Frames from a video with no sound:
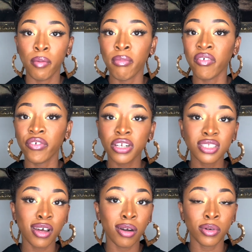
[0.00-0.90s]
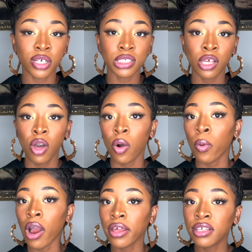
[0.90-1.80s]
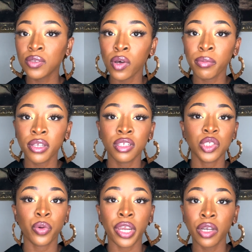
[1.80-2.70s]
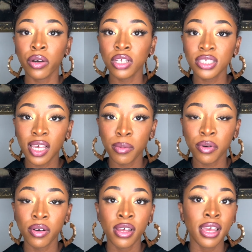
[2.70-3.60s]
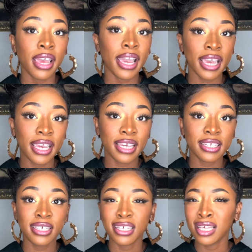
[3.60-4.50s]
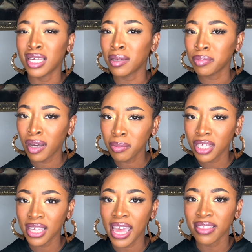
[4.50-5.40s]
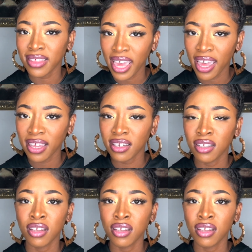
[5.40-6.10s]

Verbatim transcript: My first thought was, why are these women twerking on the table and in public at that?